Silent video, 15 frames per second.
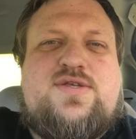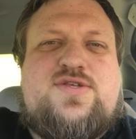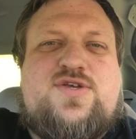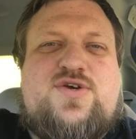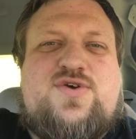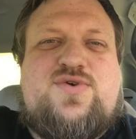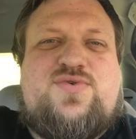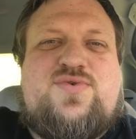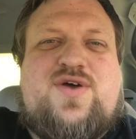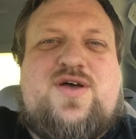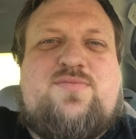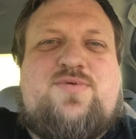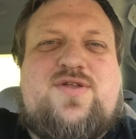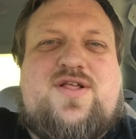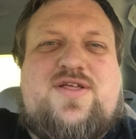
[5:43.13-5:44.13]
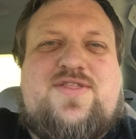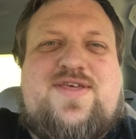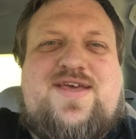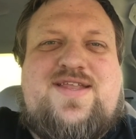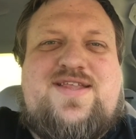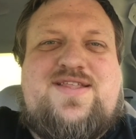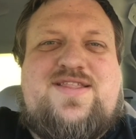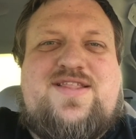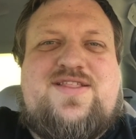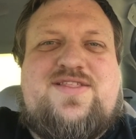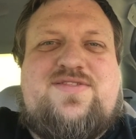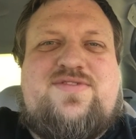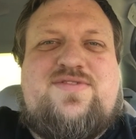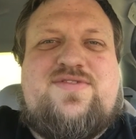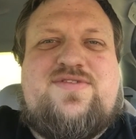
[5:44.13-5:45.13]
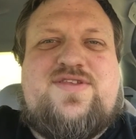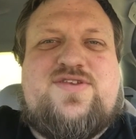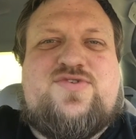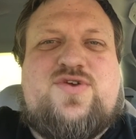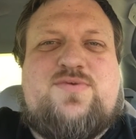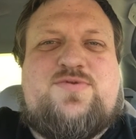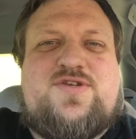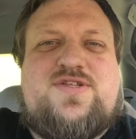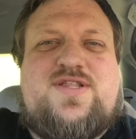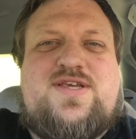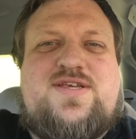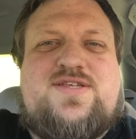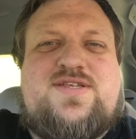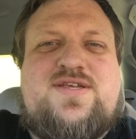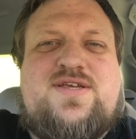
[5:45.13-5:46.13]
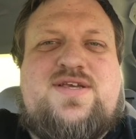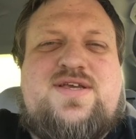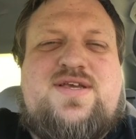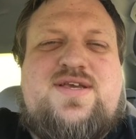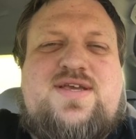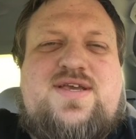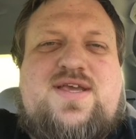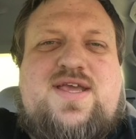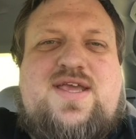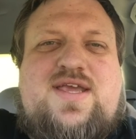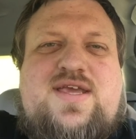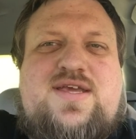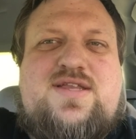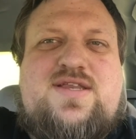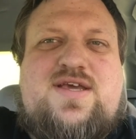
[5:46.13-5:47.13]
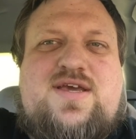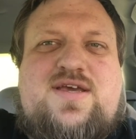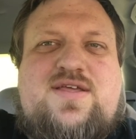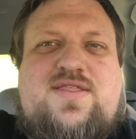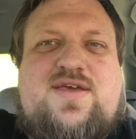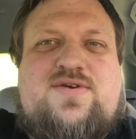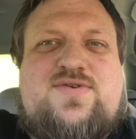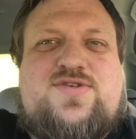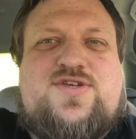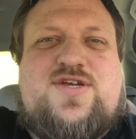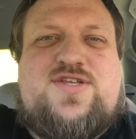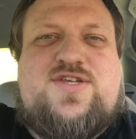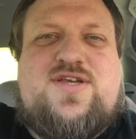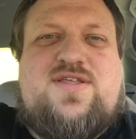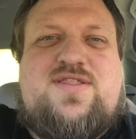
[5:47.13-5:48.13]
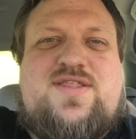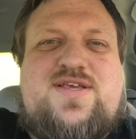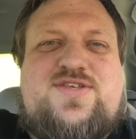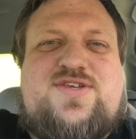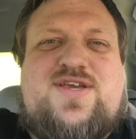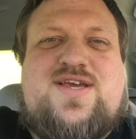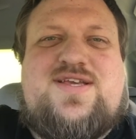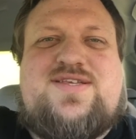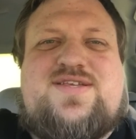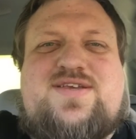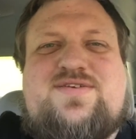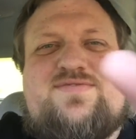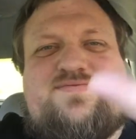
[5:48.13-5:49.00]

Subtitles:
So I'll put all that in the description links. And that was ChaCha. Thanks, you guys.